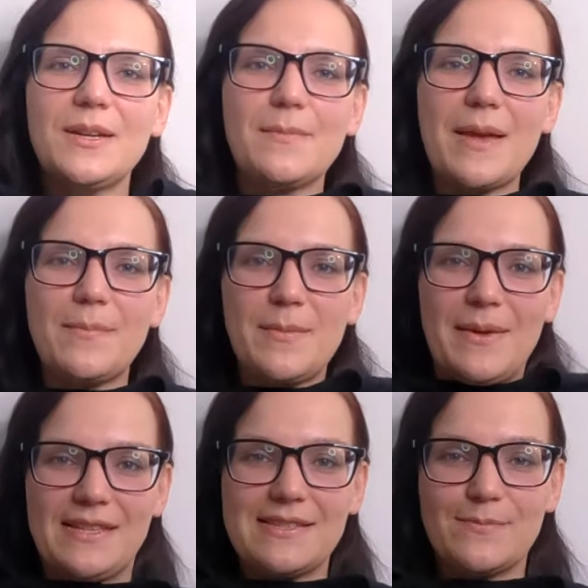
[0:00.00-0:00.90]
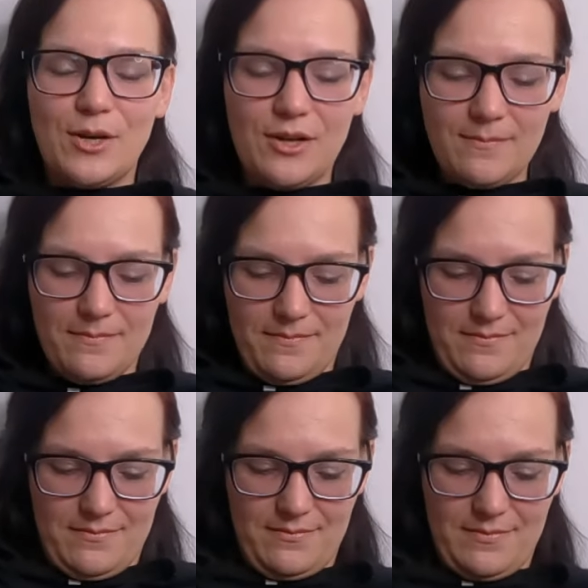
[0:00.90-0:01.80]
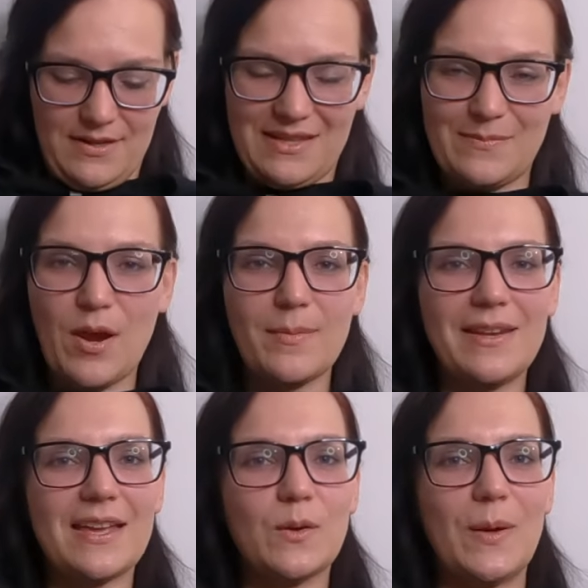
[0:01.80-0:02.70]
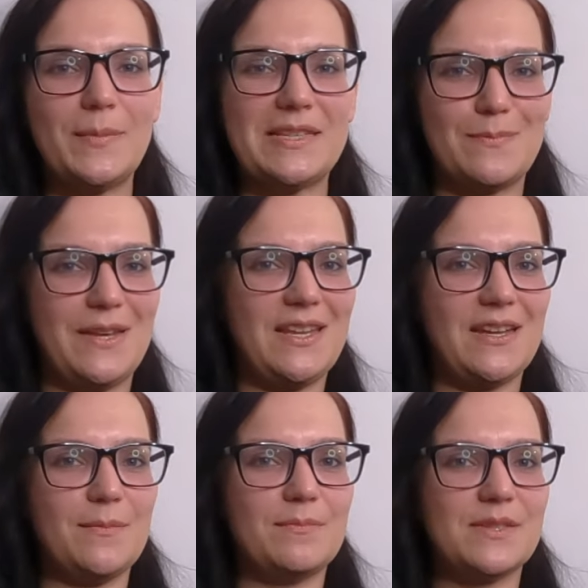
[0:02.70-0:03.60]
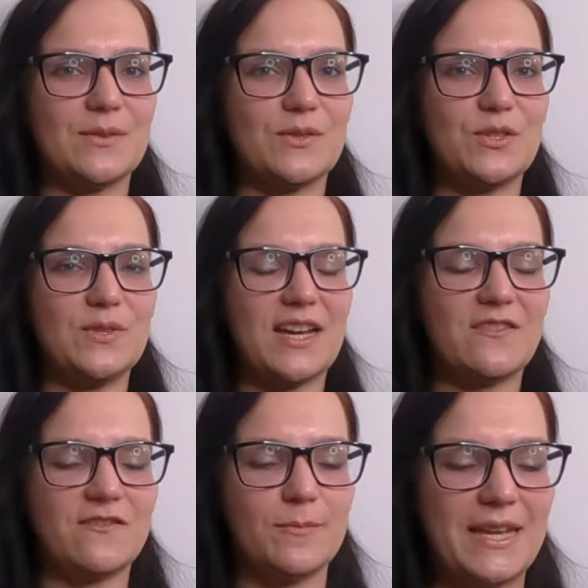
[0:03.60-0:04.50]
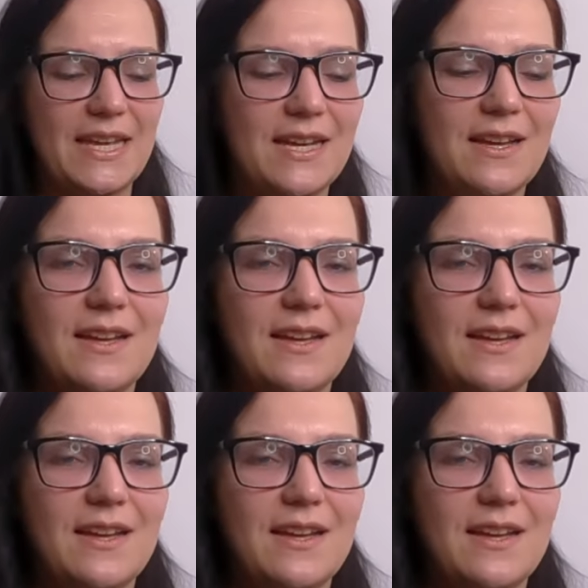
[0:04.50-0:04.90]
what, it might be a men's small. It's probably like a women's medium, so too tight for me,